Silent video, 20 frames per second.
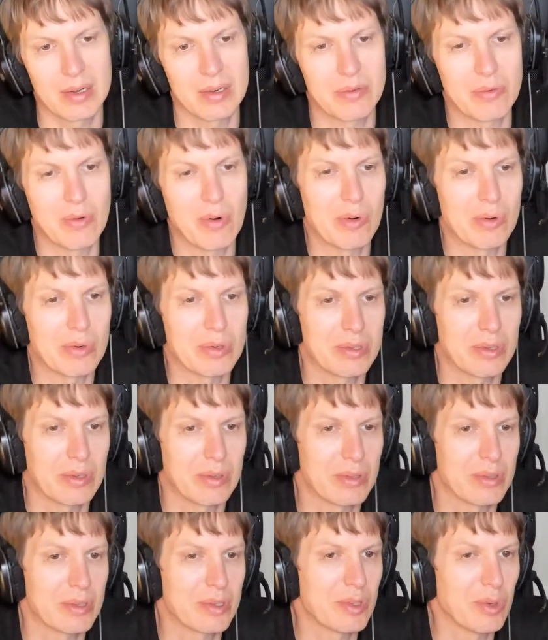uh, focused
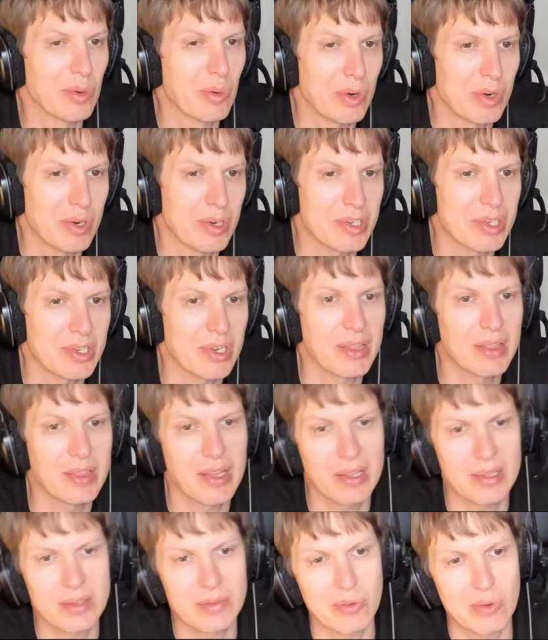on storage and
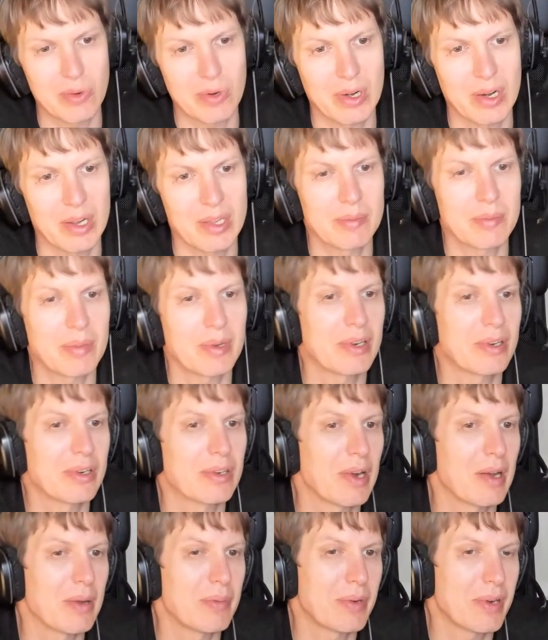network and
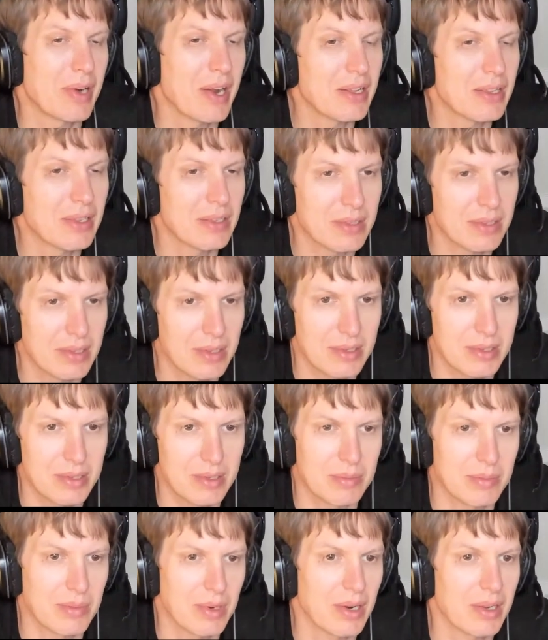particular operating
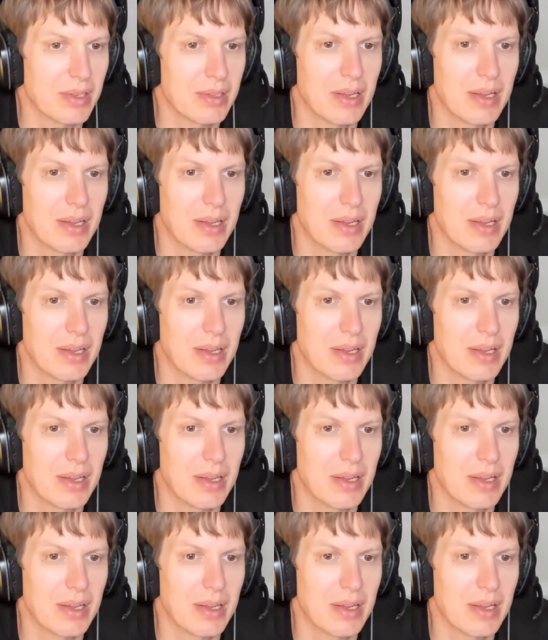system, right?